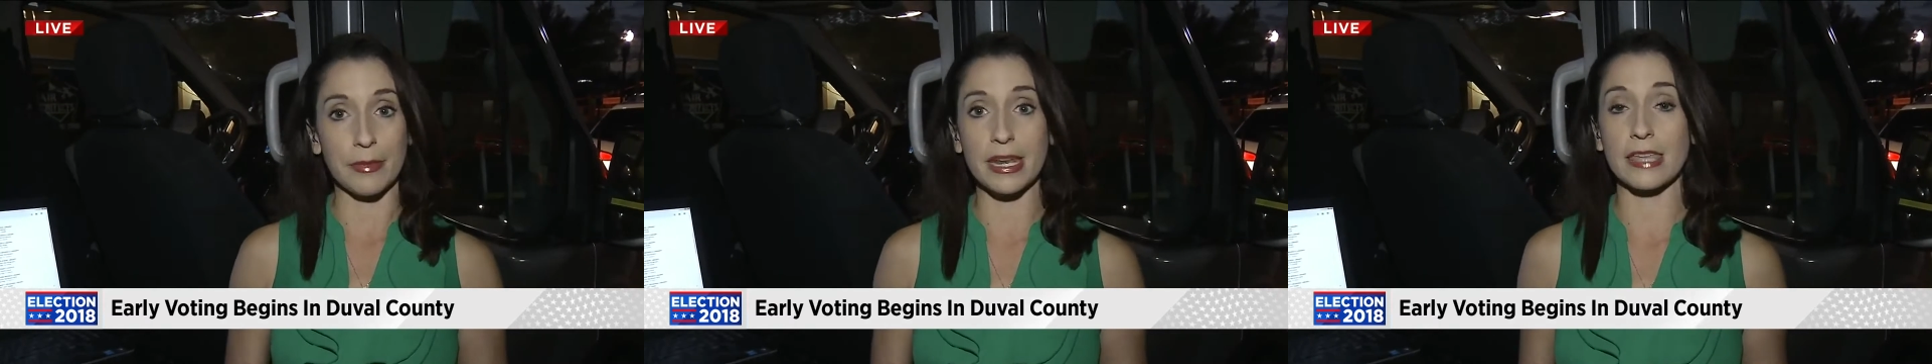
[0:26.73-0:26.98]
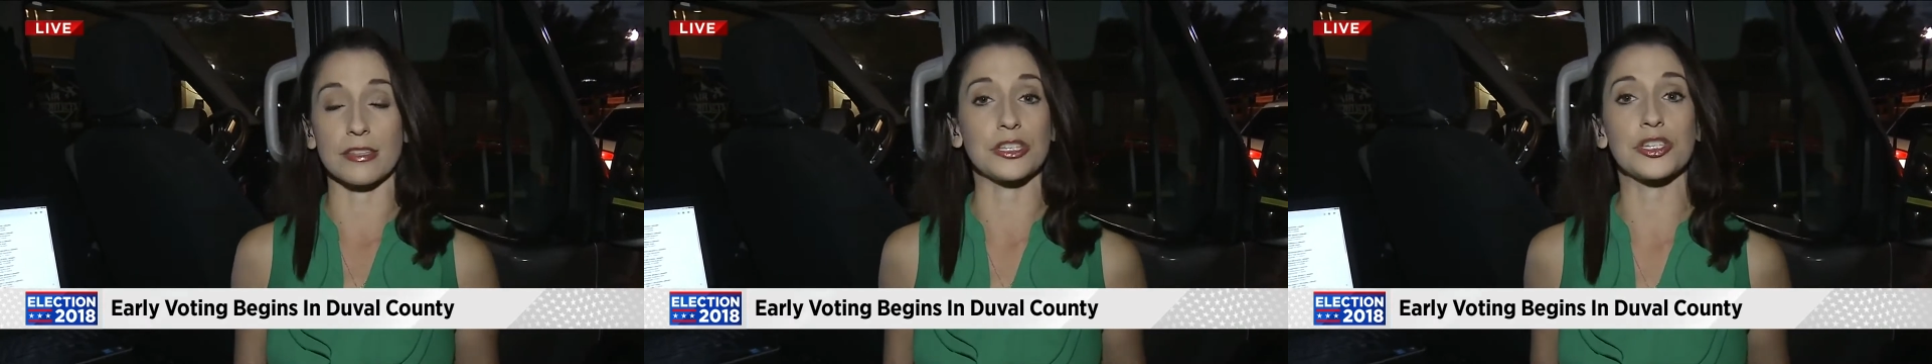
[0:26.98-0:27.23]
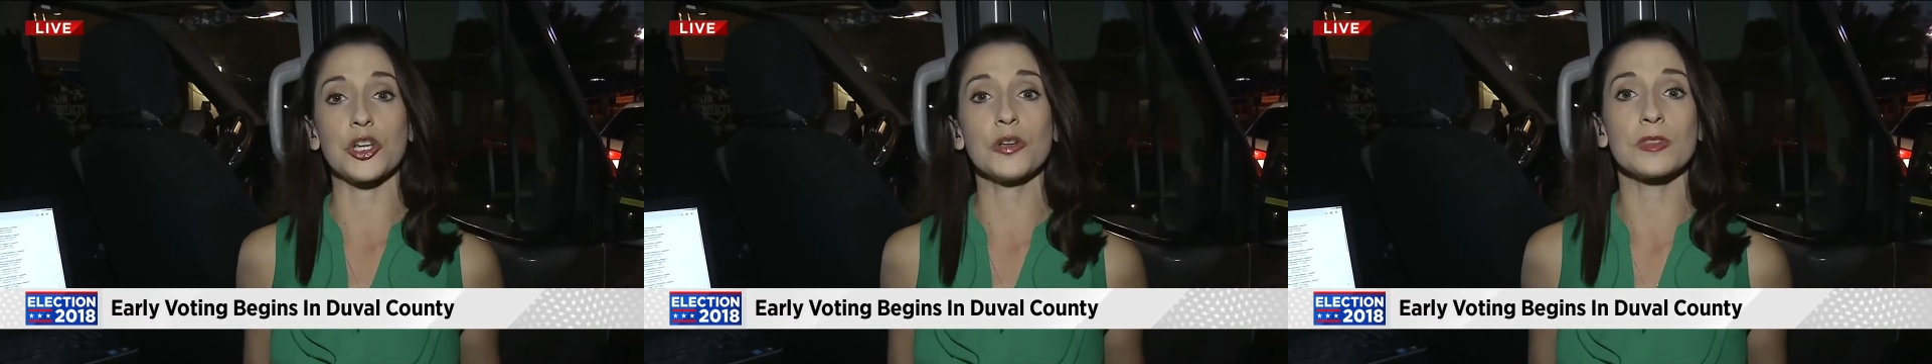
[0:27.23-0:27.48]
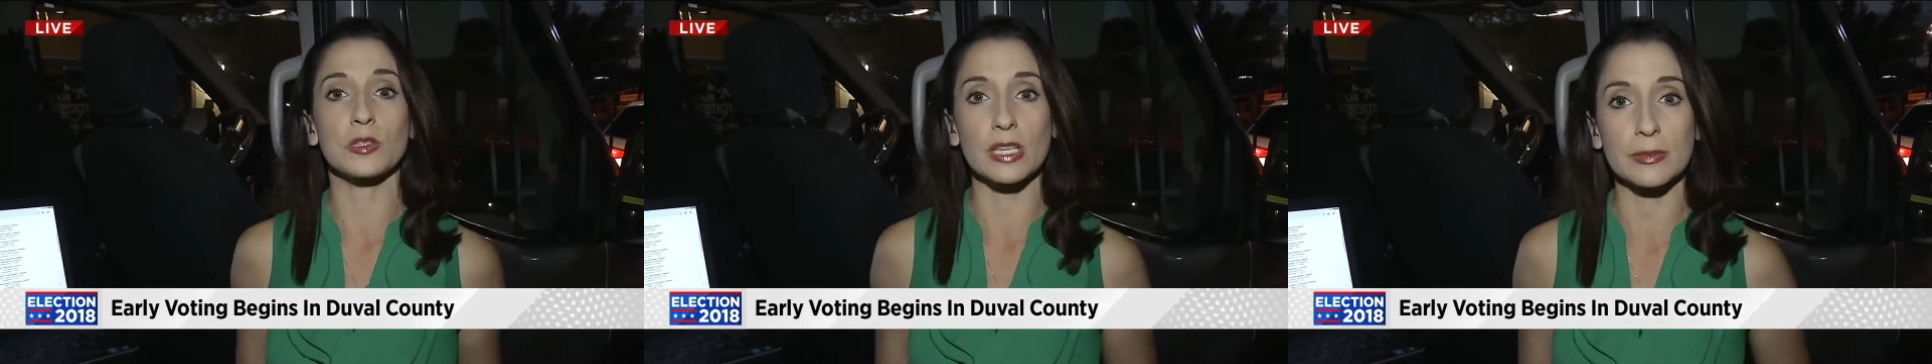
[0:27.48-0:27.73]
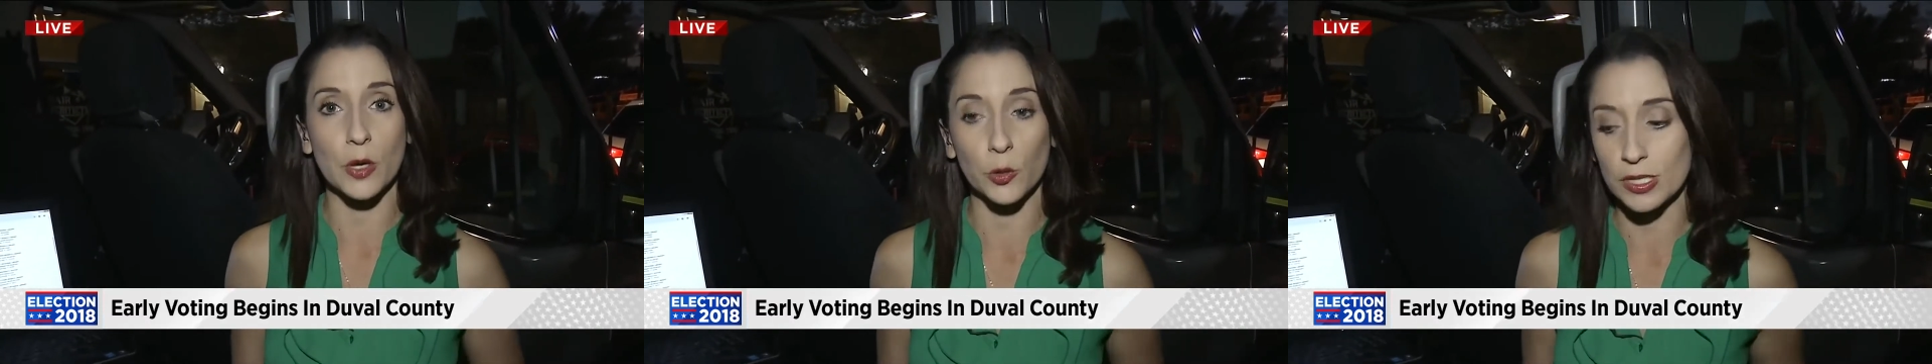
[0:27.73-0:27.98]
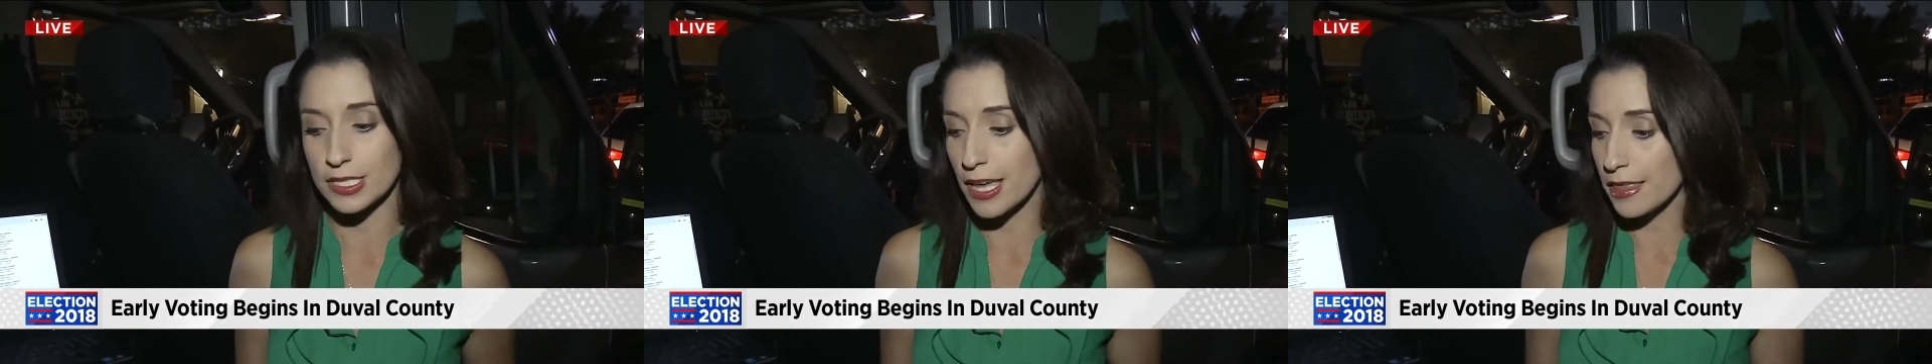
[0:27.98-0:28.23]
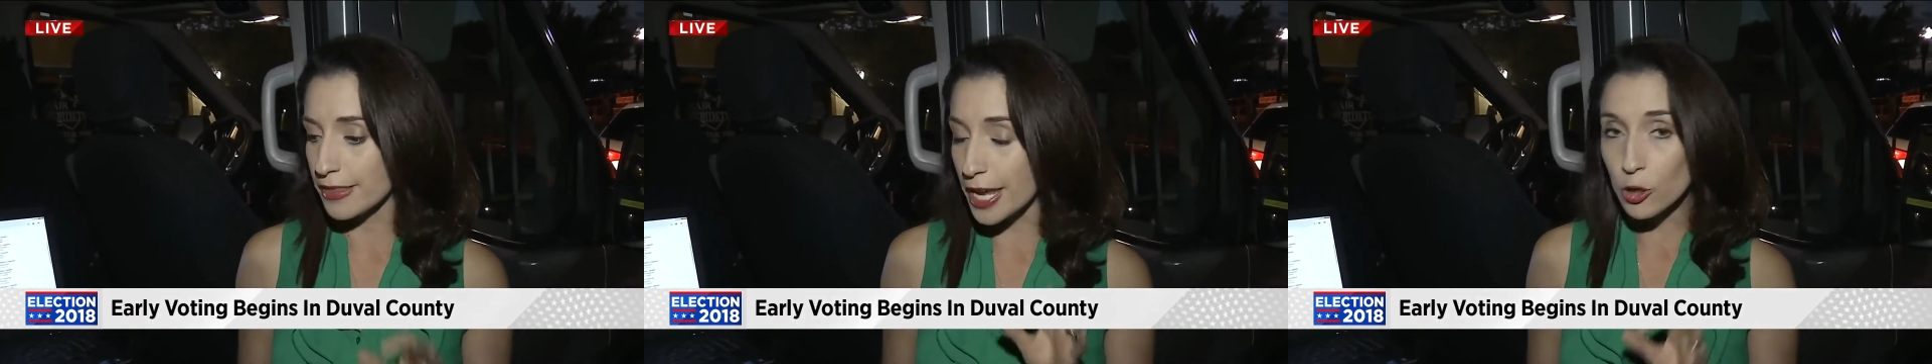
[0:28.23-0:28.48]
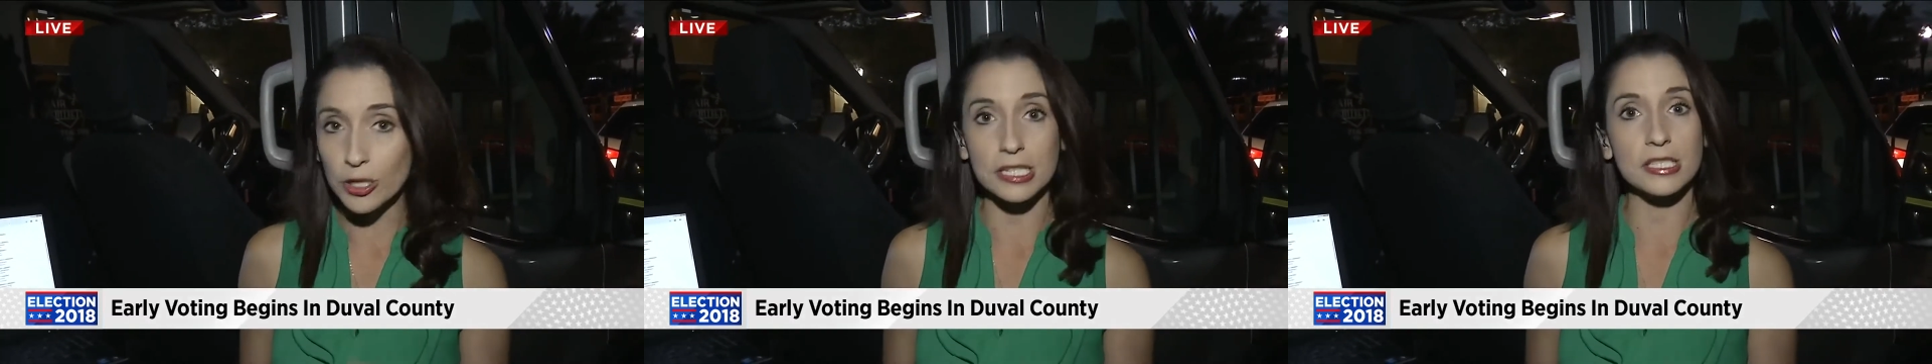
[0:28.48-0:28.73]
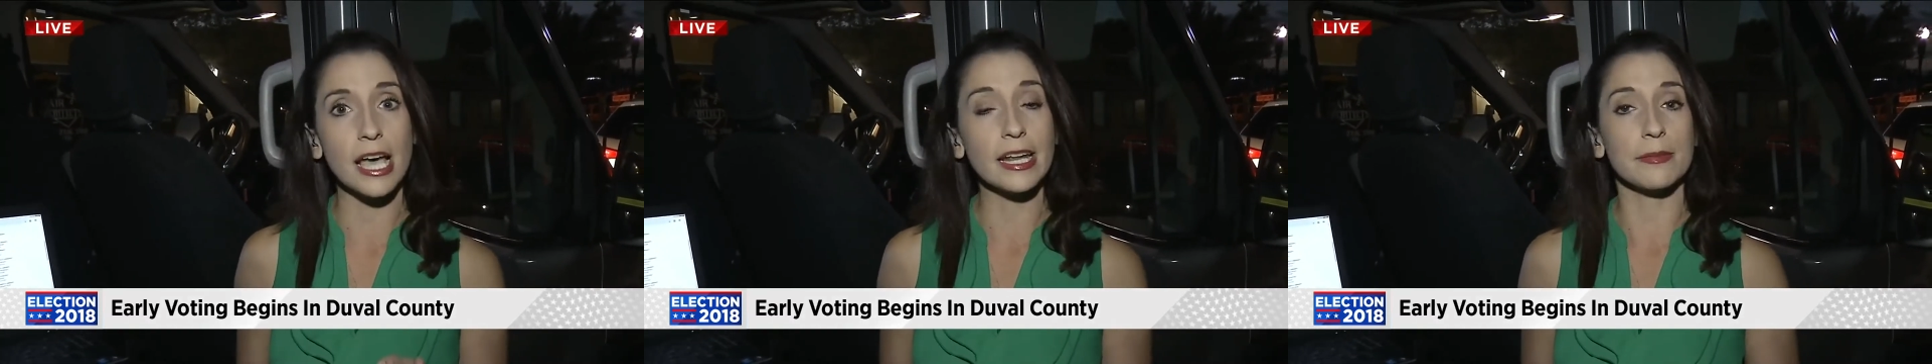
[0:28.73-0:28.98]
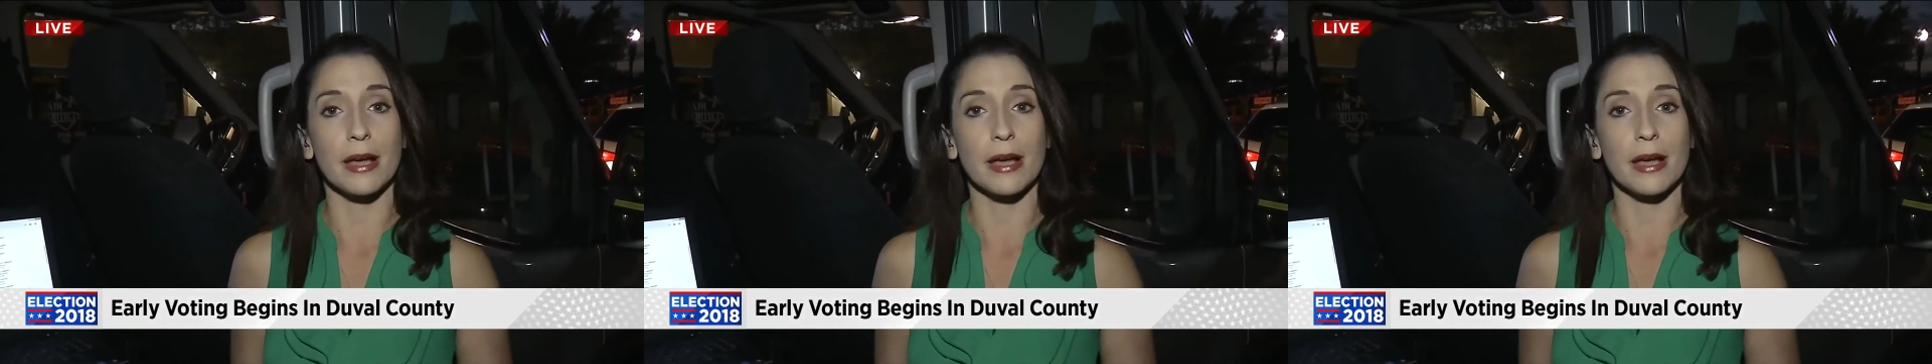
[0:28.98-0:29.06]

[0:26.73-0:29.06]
many of the students we spoke with said they are excited